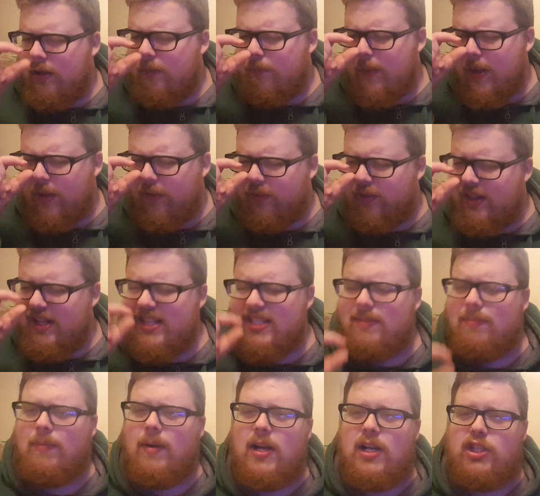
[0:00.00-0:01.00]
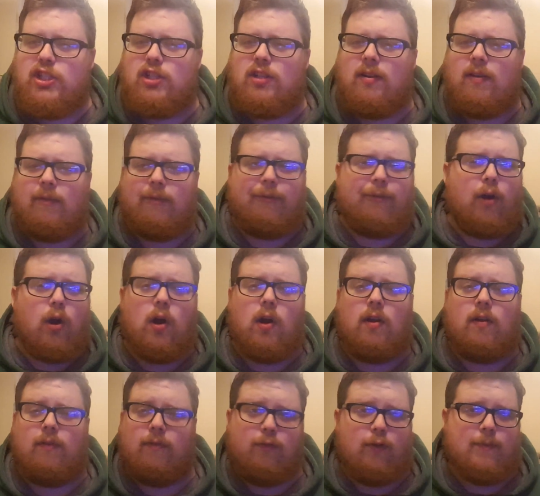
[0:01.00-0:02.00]
about this much
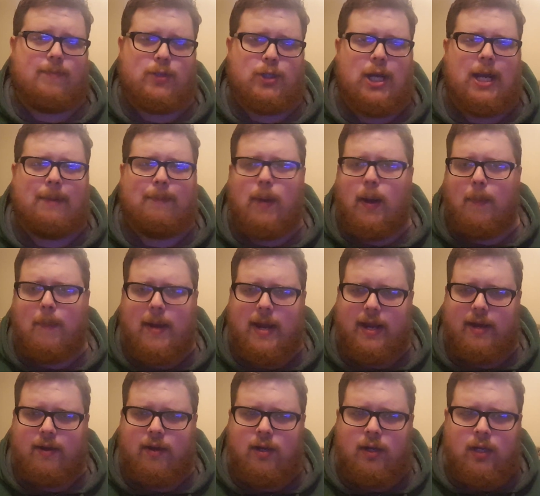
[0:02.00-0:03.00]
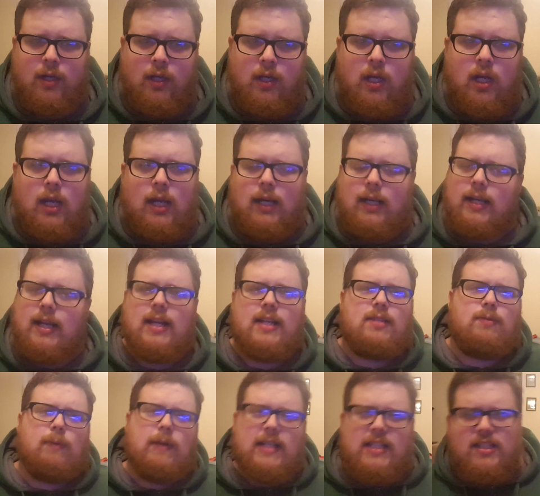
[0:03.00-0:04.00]
far from Shane McMahon.
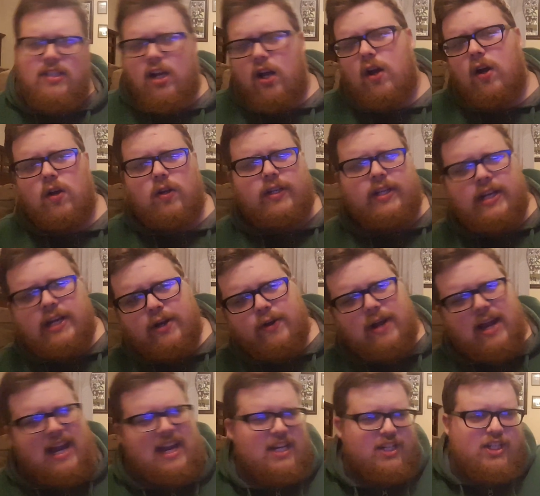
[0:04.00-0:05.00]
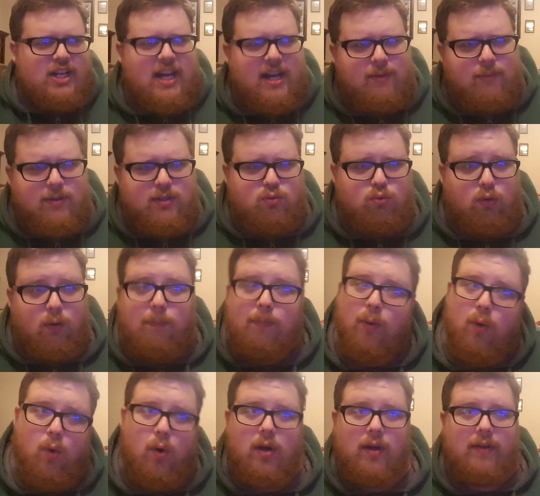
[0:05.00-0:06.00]
Because we saw, AJ was
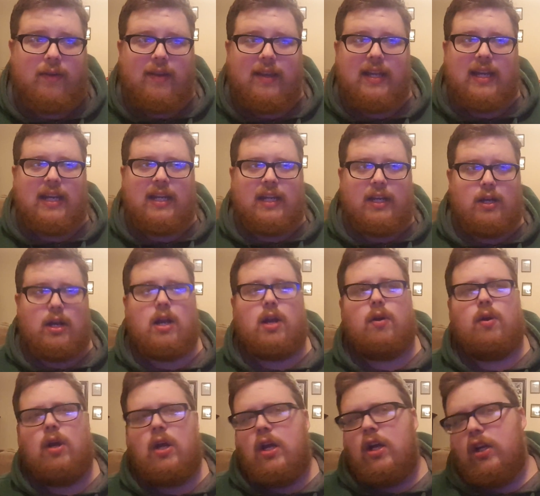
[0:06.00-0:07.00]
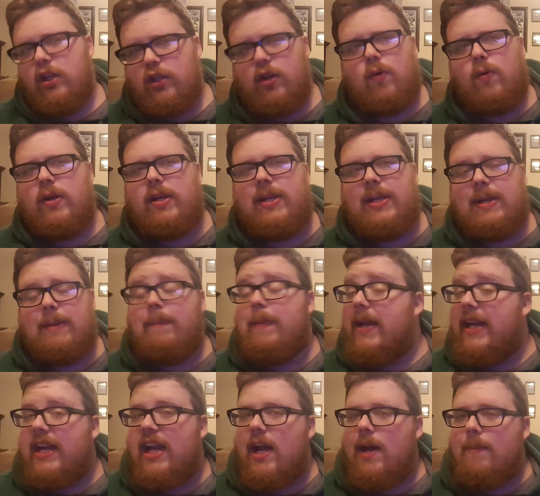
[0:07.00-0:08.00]
reportedly, going to be
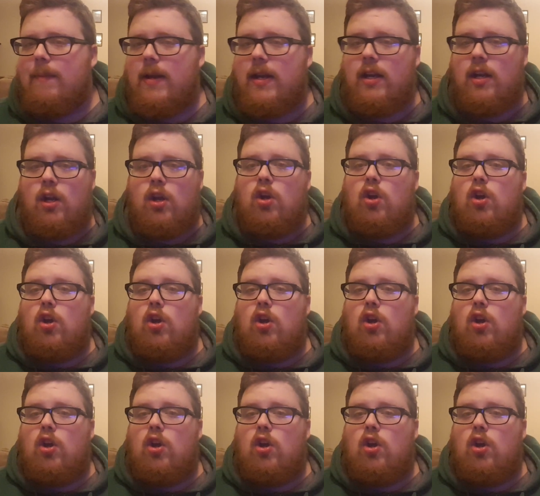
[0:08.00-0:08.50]
coming.